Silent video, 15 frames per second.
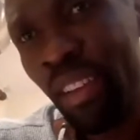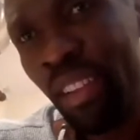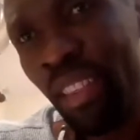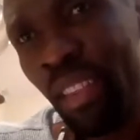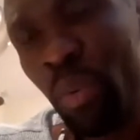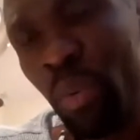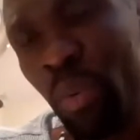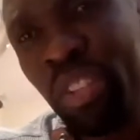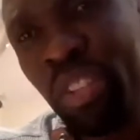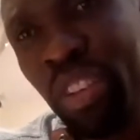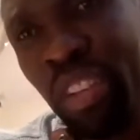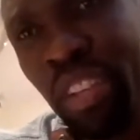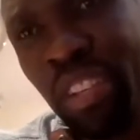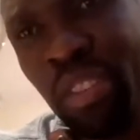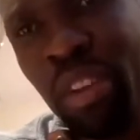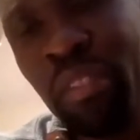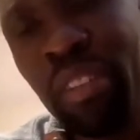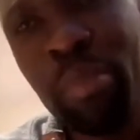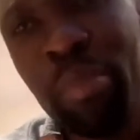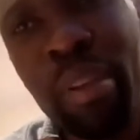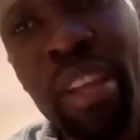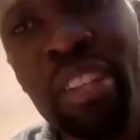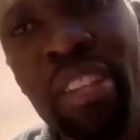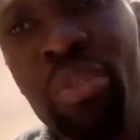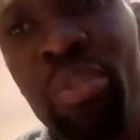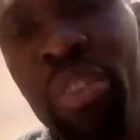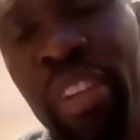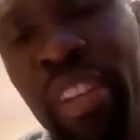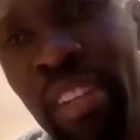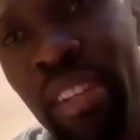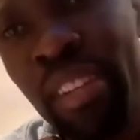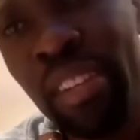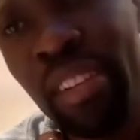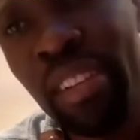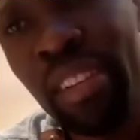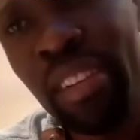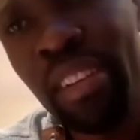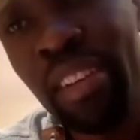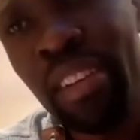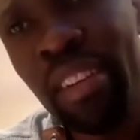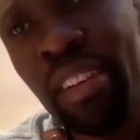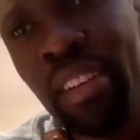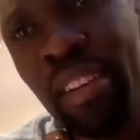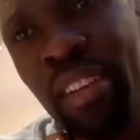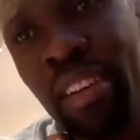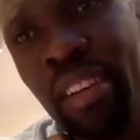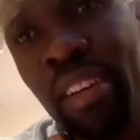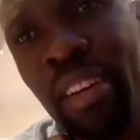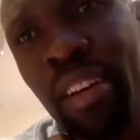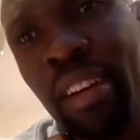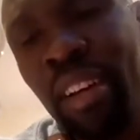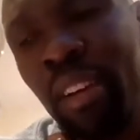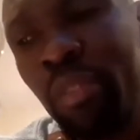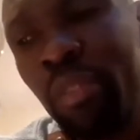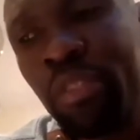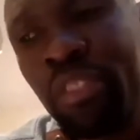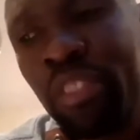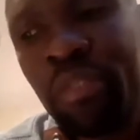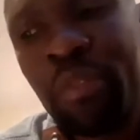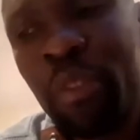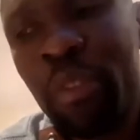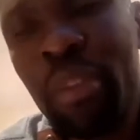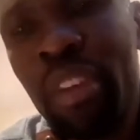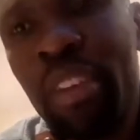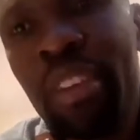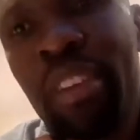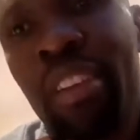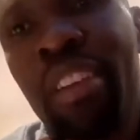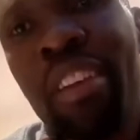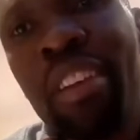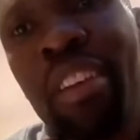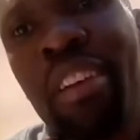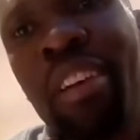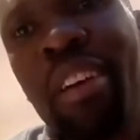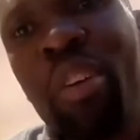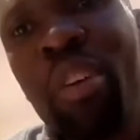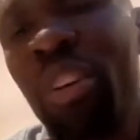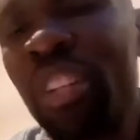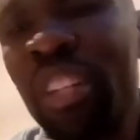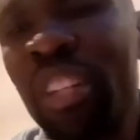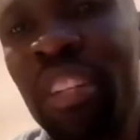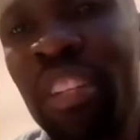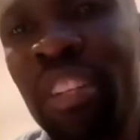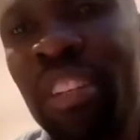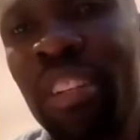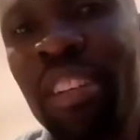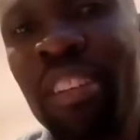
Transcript: The question is, do you have the players to do it? For me, coaches